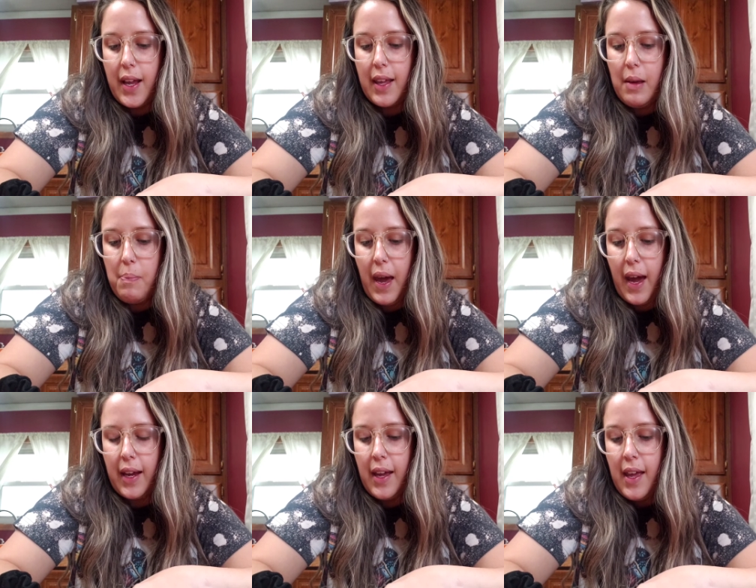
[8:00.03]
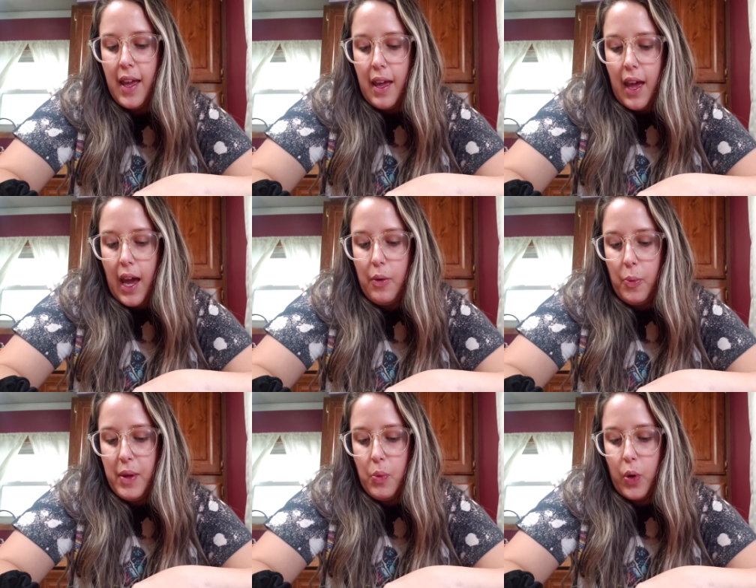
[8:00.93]
I get back, I
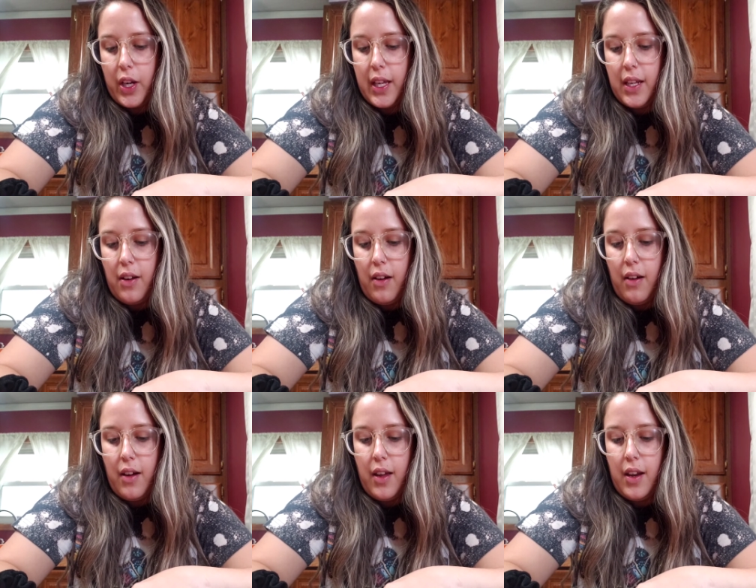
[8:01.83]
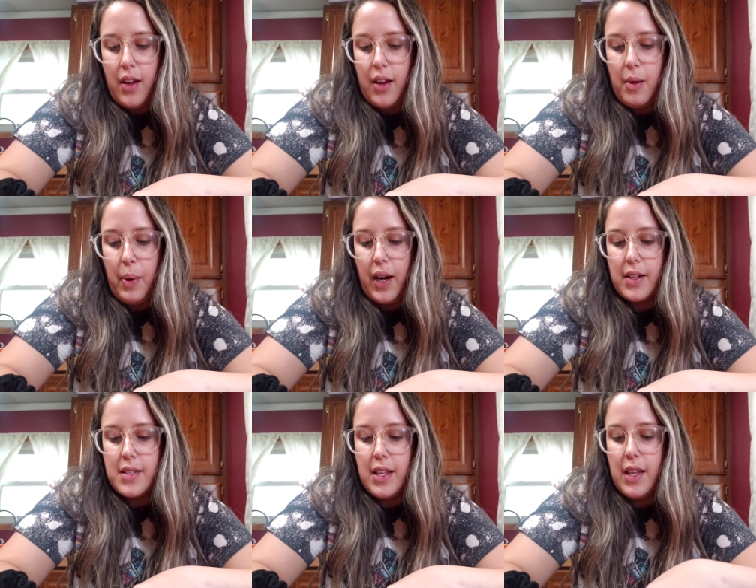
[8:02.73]
will be working on
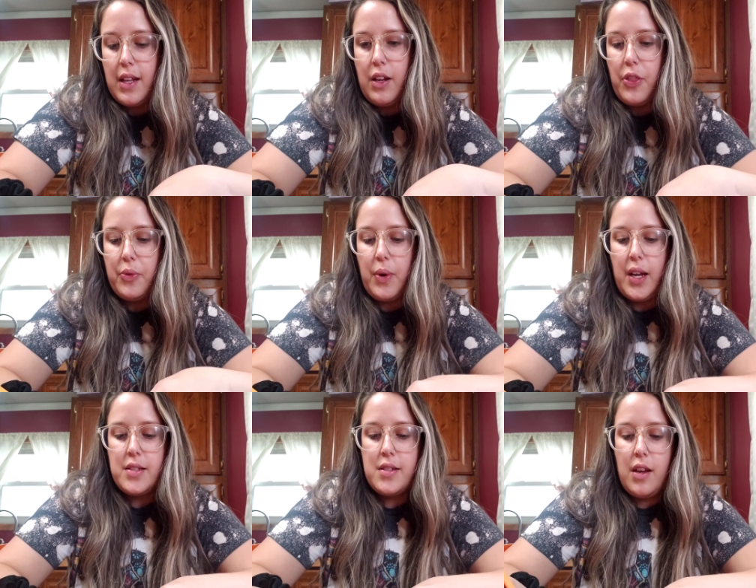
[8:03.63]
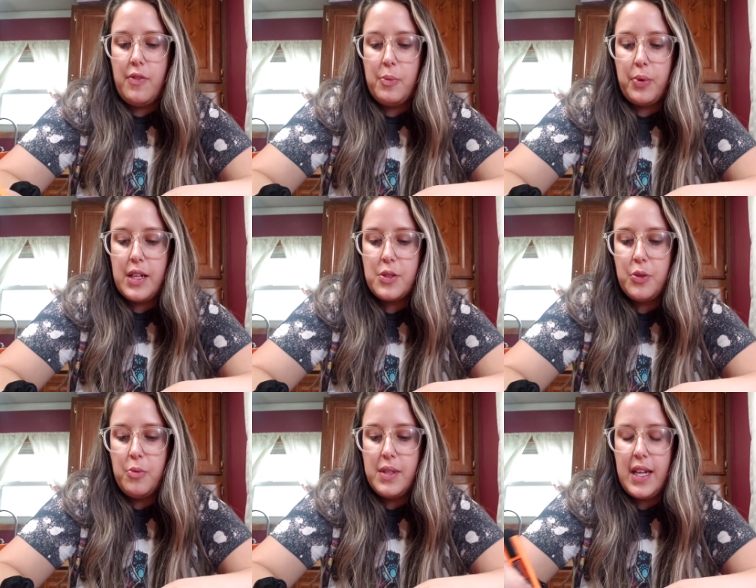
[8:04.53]
epoxying the rest of the
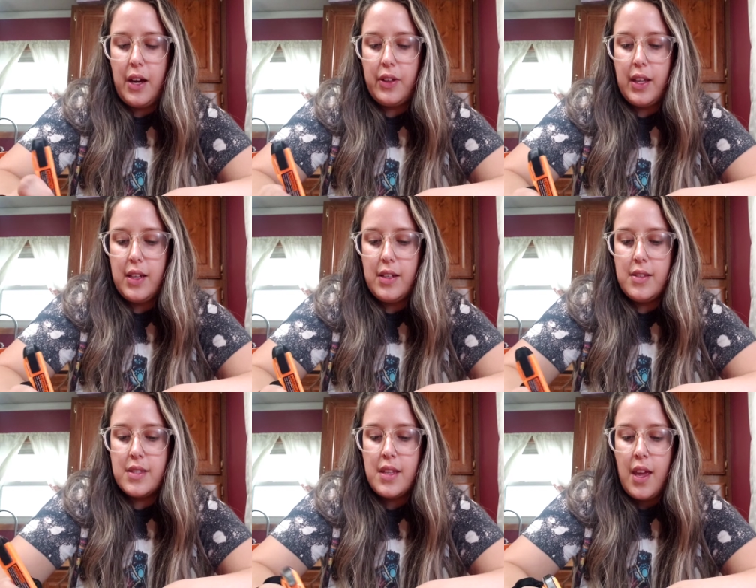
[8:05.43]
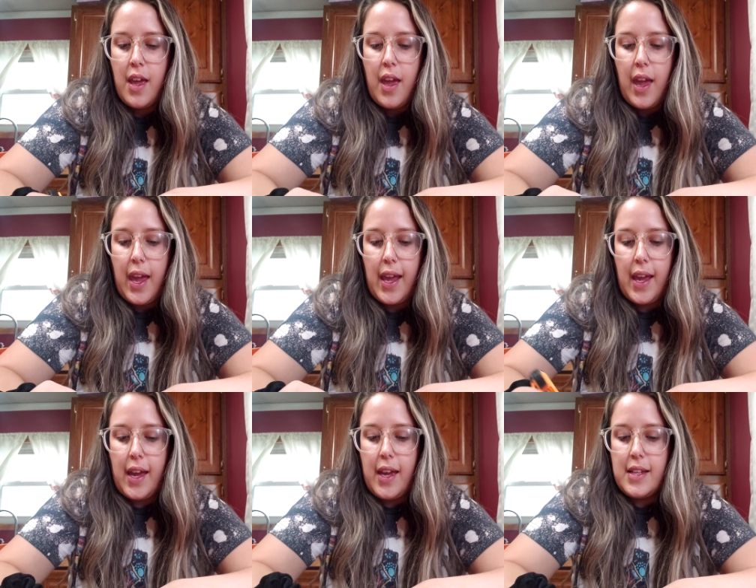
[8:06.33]
preschool medallions.
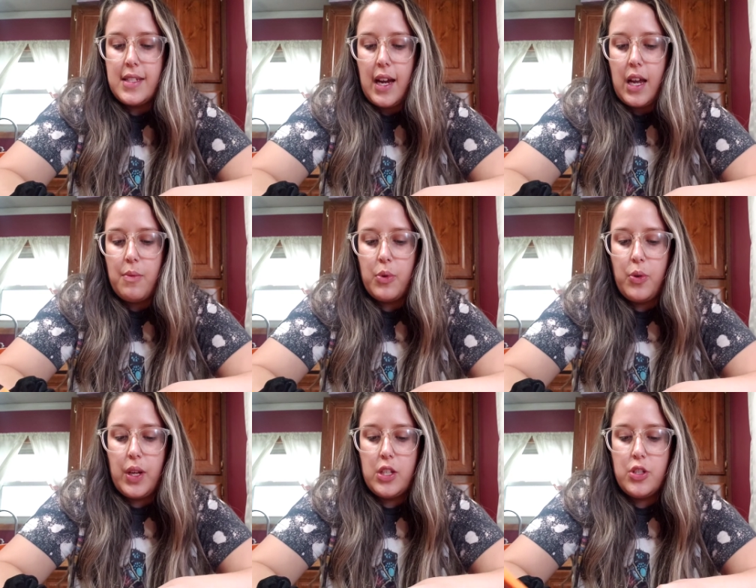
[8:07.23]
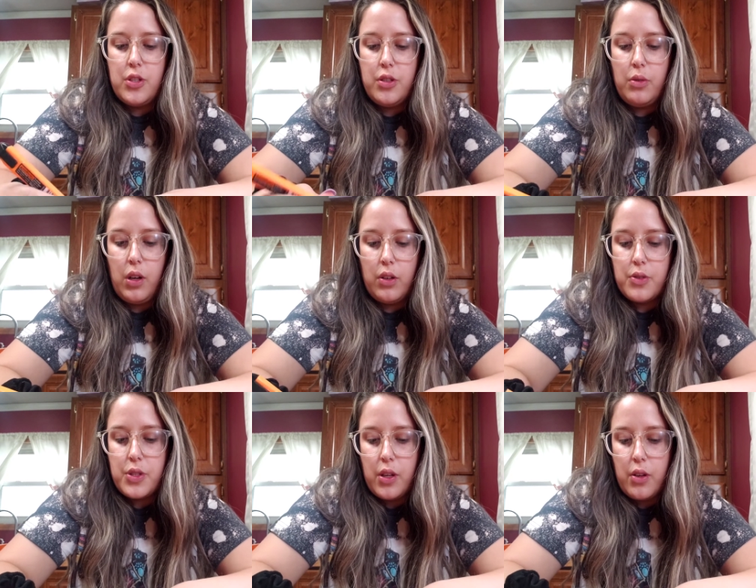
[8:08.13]
And I am going to
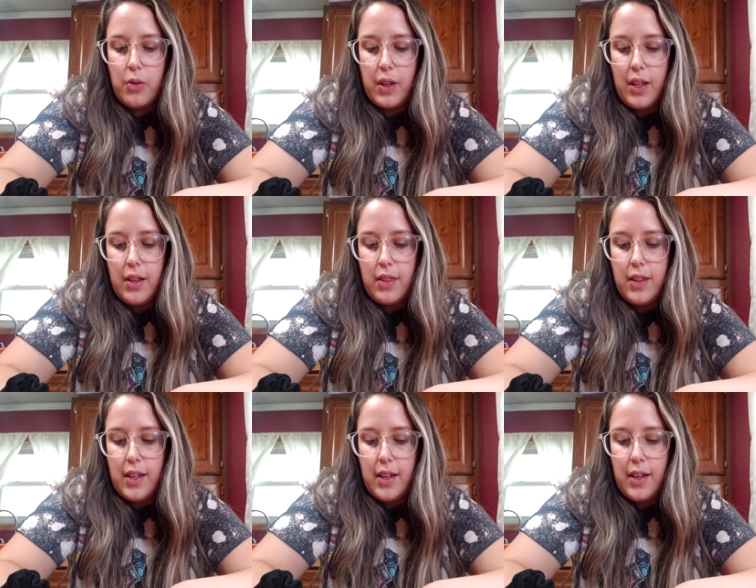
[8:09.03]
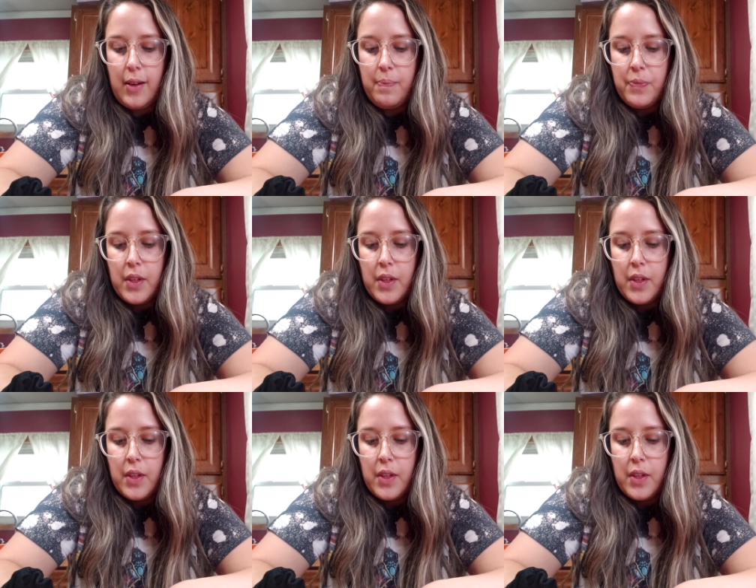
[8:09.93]
also get the